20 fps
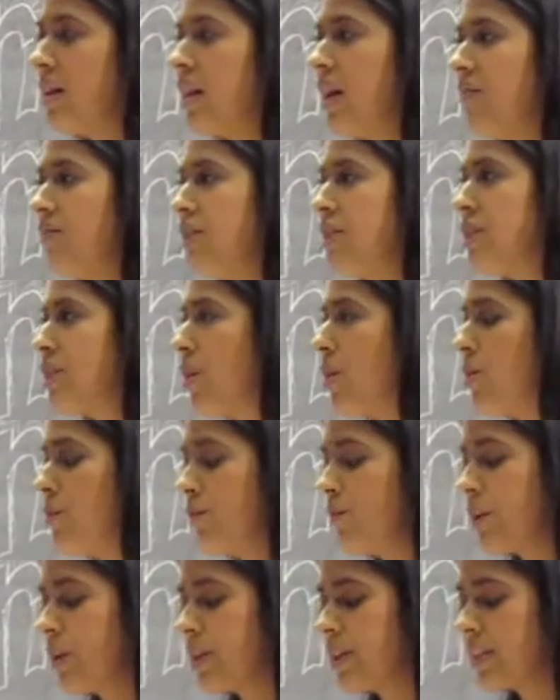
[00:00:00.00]
Left his
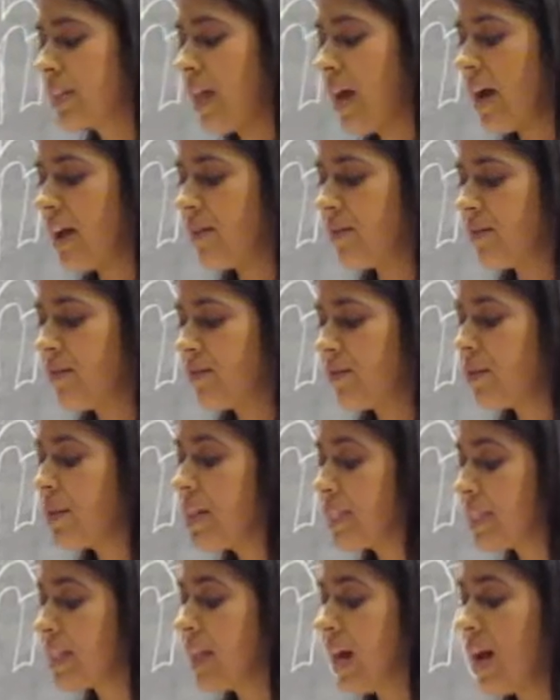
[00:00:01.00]
home for his life, for
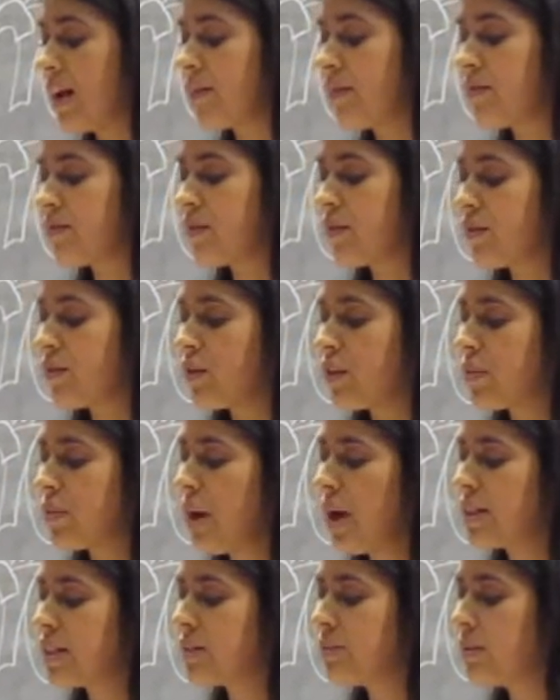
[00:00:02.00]
the
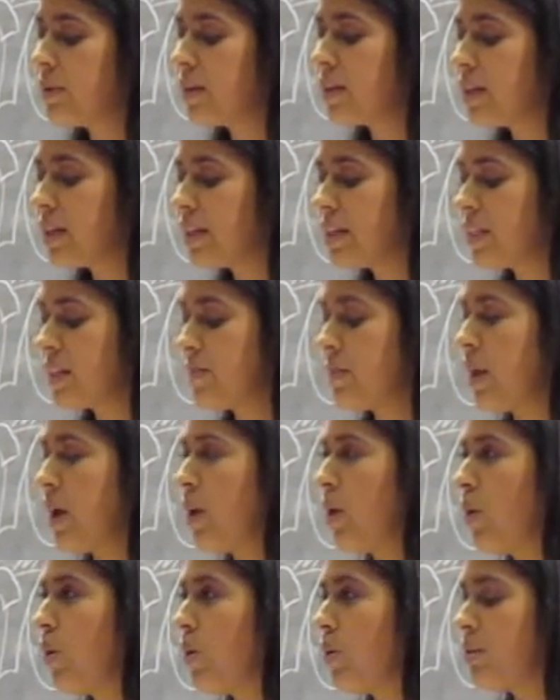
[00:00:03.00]
possibilities it may
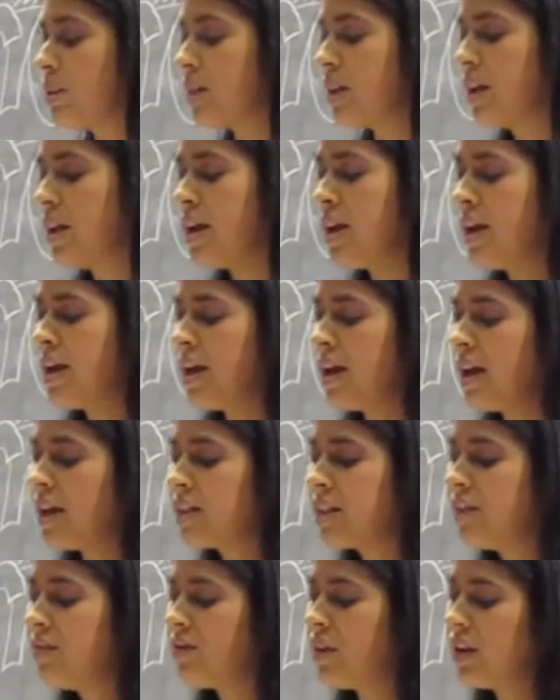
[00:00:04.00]
hold.
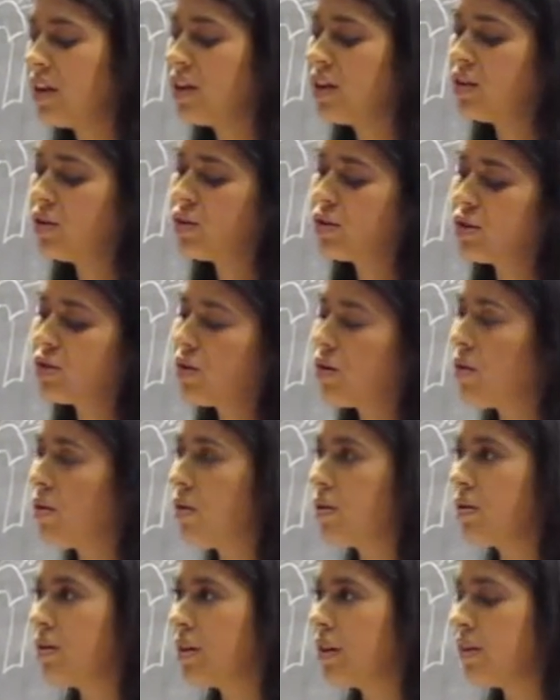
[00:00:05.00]
Ese viejito
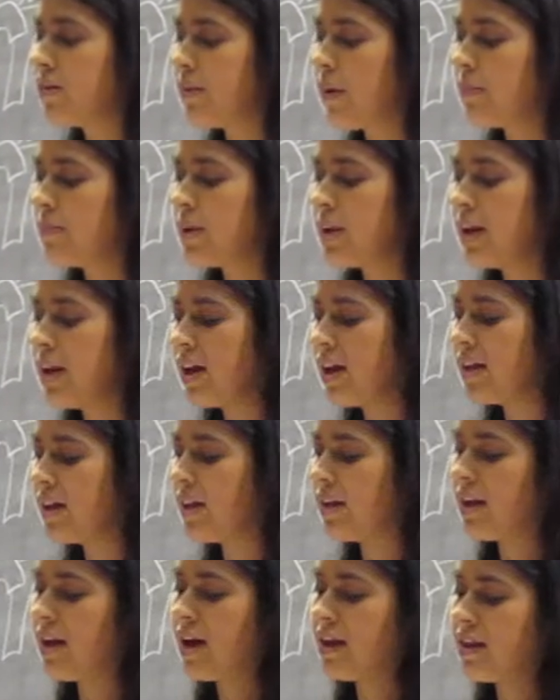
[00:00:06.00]
solo, ni familia
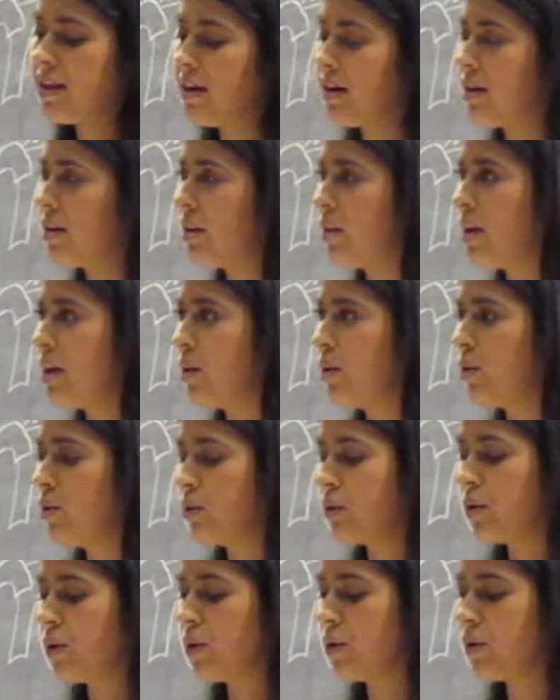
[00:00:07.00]
ni nadie, dejó
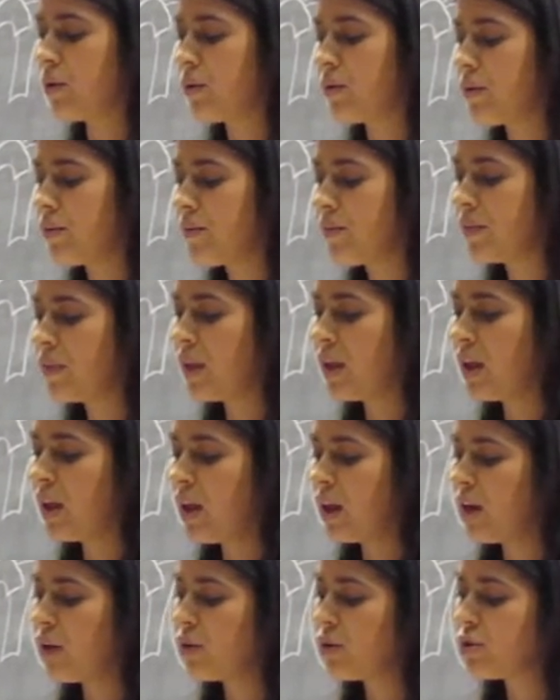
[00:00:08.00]
todo.
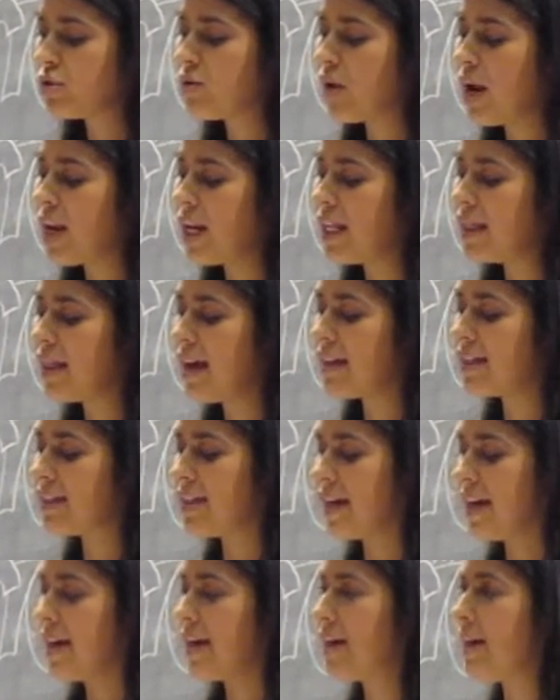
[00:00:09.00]
It was raining that
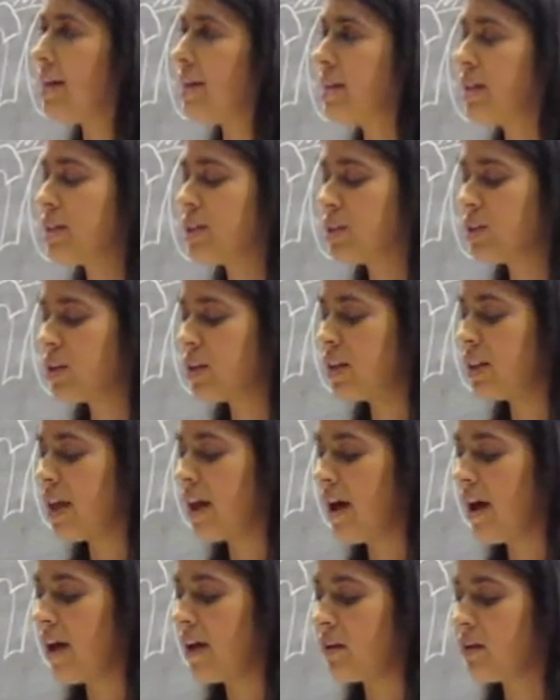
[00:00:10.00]
day as he stood in the
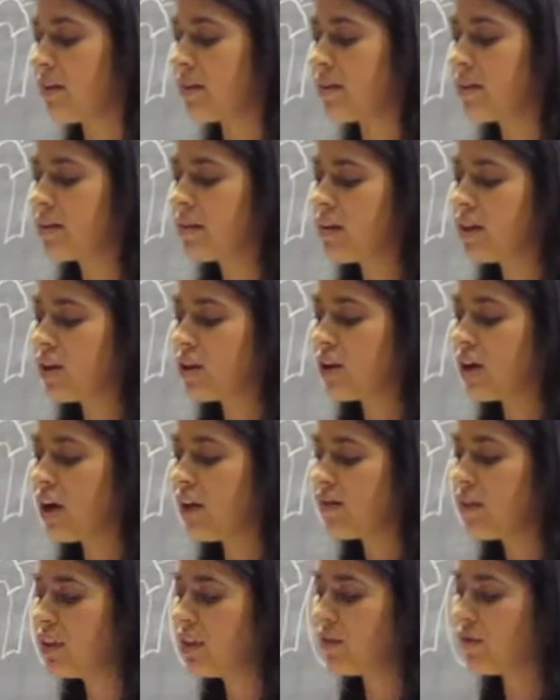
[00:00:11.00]
aisle,
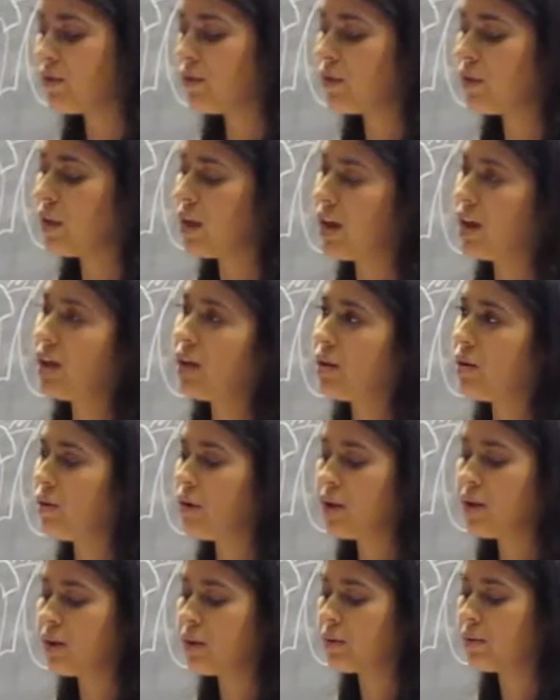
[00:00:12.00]
craving the food that he knew
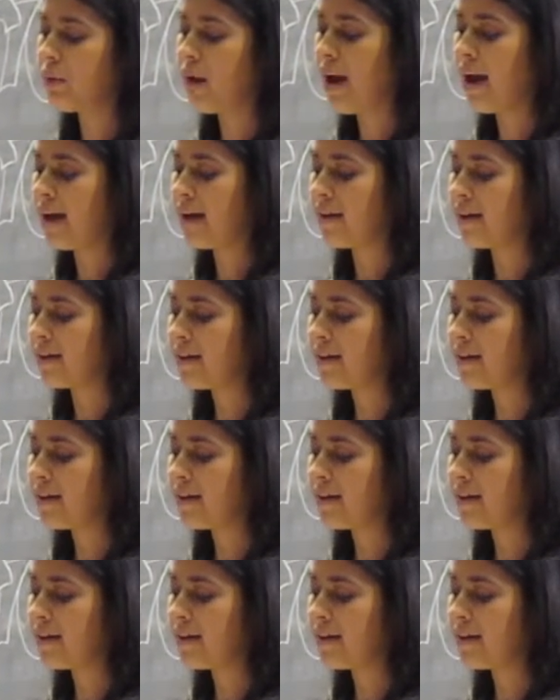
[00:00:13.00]
he couldn't buy.